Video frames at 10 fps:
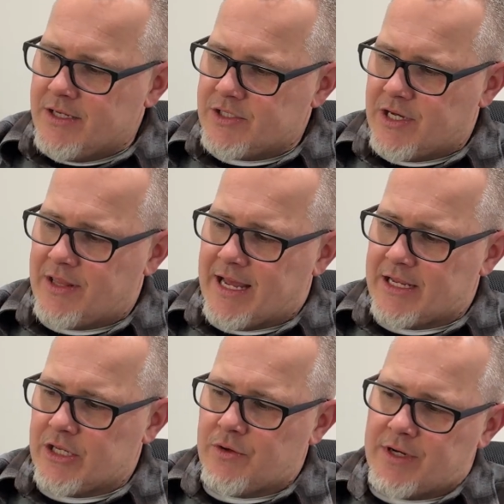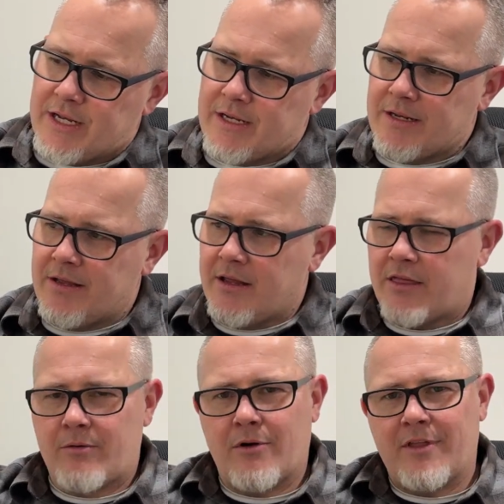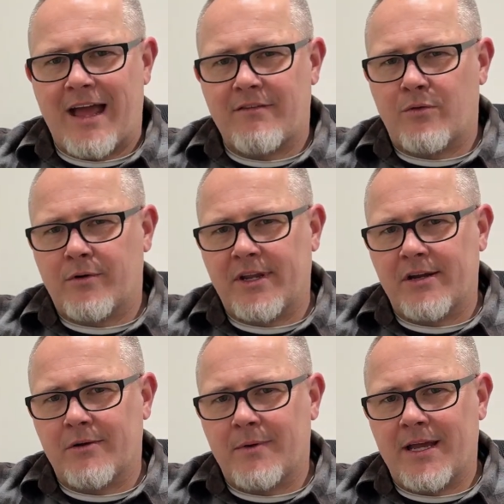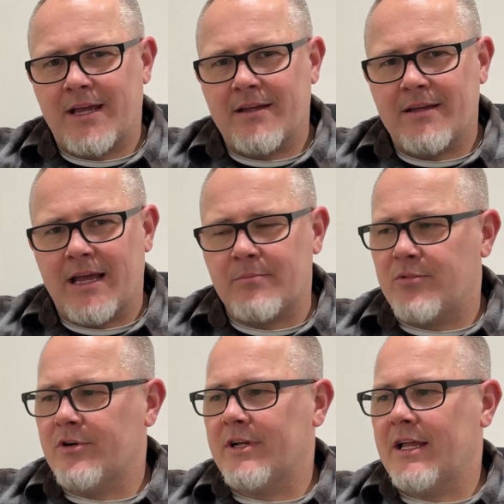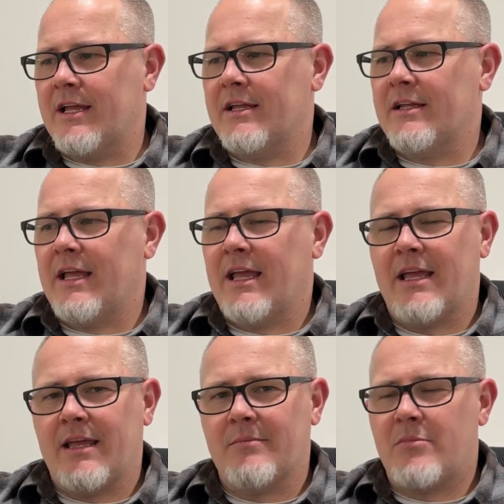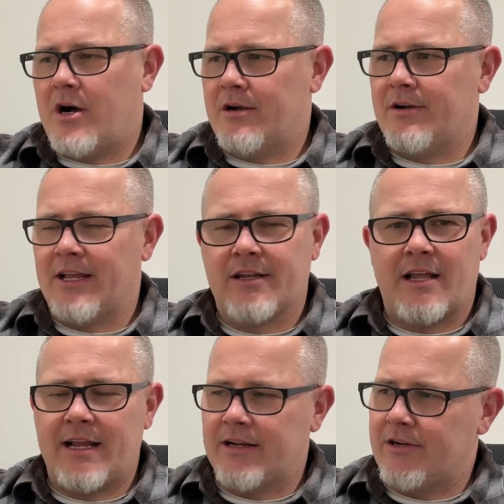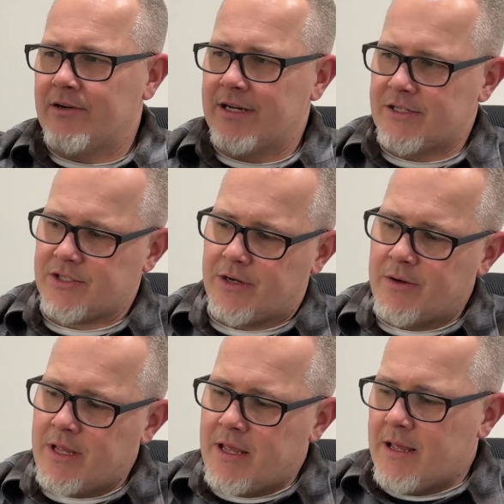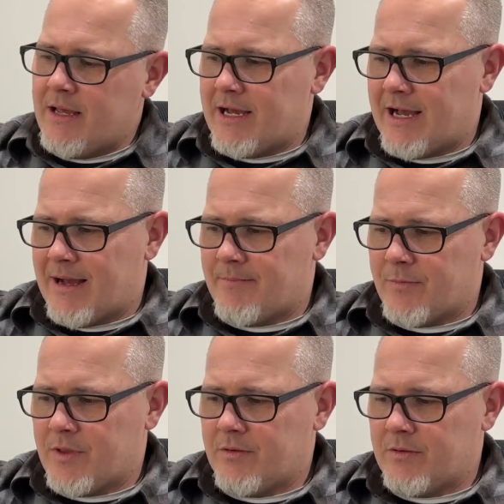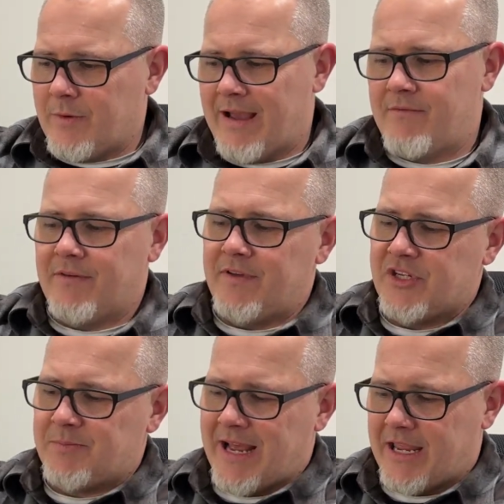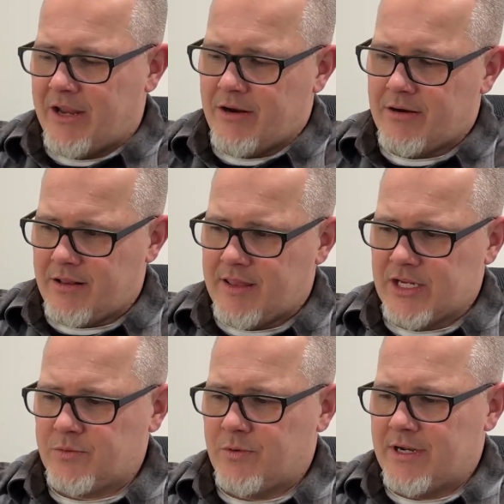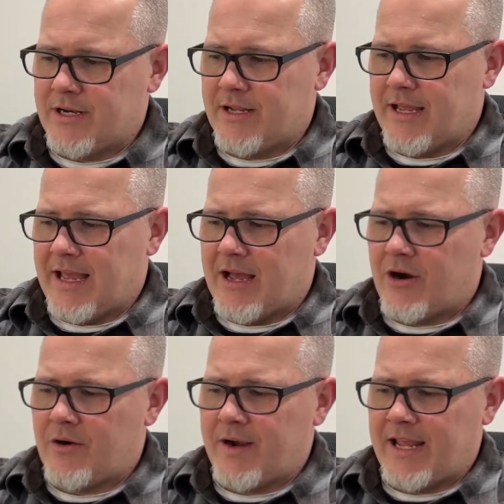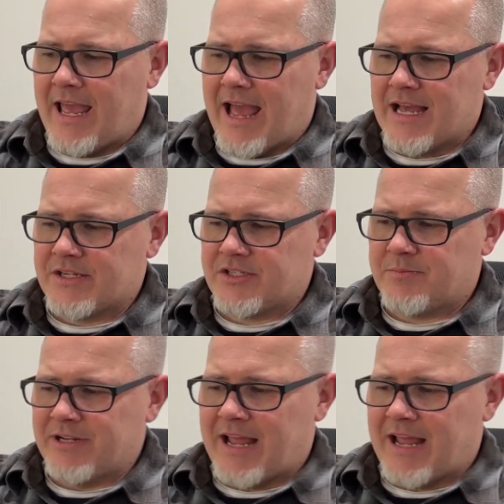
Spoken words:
so that you can throw that 4 gear away and put a modern inline under it. So we have the VSpec here. This one already has been